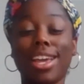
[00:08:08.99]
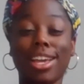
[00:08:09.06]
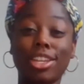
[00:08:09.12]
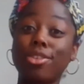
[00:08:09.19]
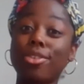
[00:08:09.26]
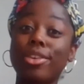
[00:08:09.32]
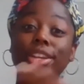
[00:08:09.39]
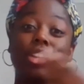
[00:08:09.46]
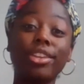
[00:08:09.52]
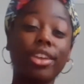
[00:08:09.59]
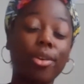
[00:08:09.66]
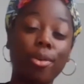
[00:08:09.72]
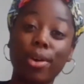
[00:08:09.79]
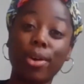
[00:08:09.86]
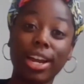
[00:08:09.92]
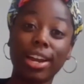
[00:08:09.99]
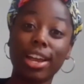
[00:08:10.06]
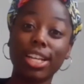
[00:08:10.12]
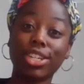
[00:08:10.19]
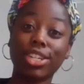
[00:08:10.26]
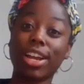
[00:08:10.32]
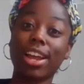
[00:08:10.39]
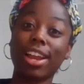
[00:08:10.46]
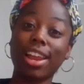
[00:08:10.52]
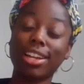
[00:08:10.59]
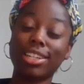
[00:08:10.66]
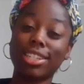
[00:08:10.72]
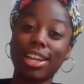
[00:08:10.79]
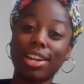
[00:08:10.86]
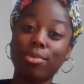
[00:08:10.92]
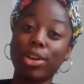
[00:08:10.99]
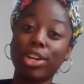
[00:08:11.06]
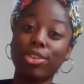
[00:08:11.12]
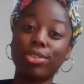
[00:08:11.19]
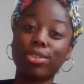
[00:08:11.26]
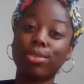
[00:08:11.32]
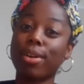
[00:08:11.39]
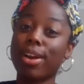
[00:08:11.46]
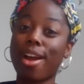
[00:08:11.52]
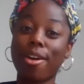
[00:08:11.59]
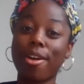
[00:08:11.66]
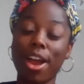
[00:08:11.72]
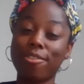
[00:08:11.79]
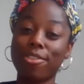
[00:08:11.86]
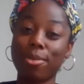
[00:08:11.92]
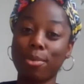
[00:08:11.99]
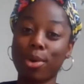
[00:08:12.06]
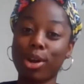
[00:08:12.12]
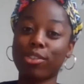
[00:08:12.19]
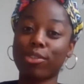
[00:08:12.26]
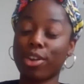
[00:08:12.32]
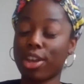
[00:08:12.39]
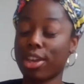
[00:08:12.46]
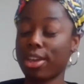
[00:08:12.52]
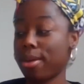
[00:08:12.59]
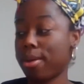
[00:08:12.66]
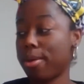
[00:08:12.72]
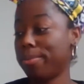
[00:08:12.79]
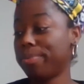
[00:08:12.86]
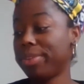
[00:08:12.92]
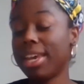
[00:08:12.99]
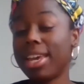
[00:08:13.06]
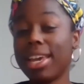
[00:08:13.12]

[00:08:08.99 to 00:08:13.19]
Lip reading: You can organize your collection when you sort however works for you.